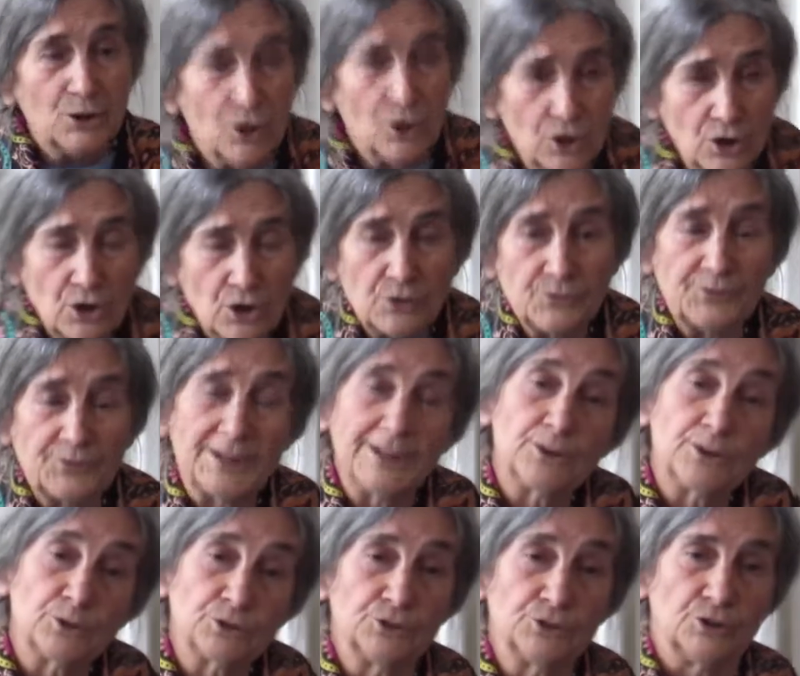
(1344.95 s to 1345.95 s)
Or they
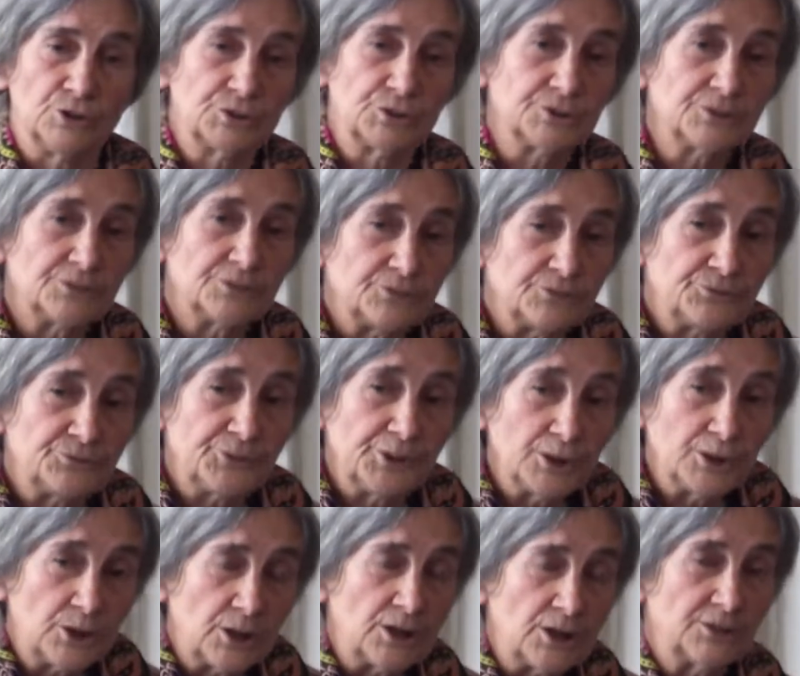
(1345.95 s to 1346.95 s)
are not.
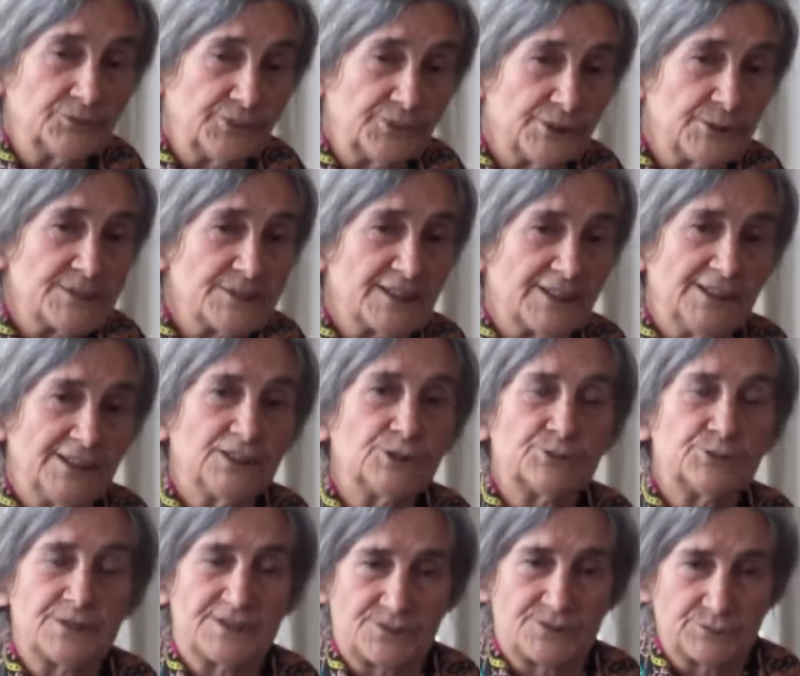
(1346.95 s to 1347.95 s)
There is an
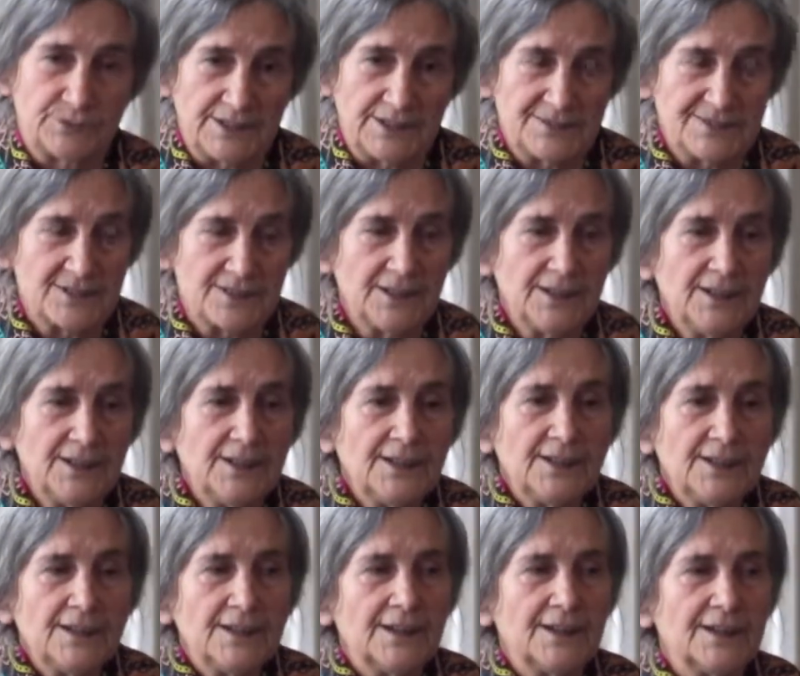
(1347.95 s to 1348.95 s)
increased risk.
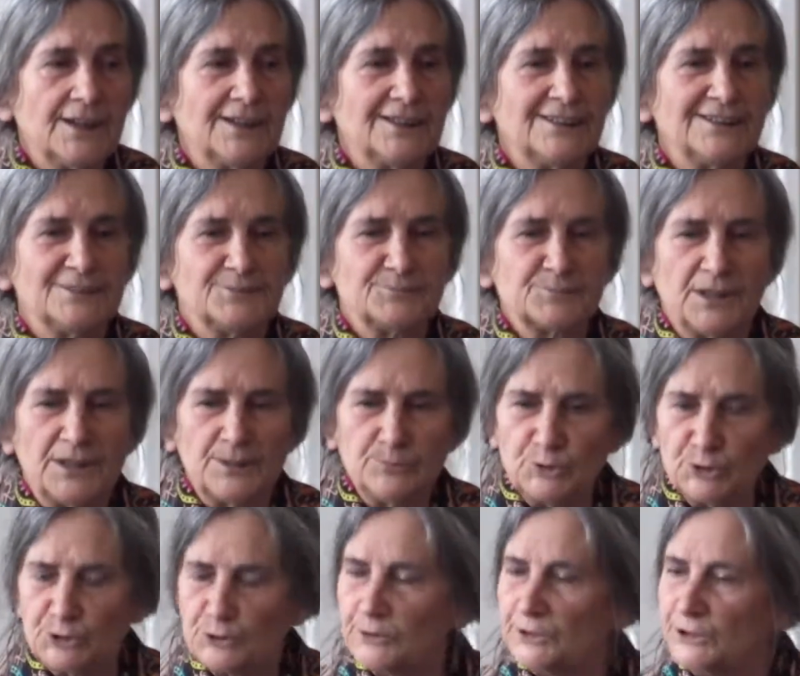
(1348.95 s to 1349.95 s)
And I'm
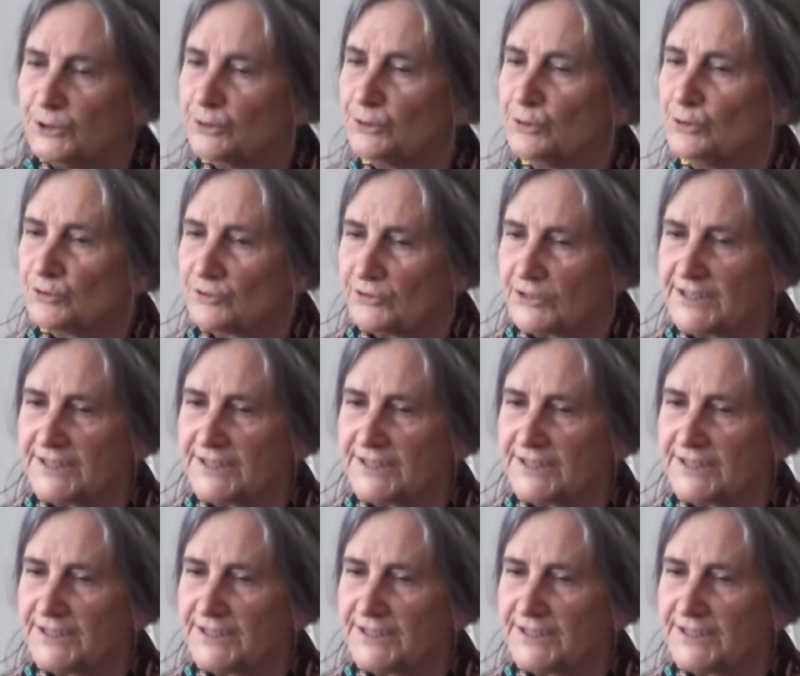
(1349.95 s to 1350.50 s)
not going to use the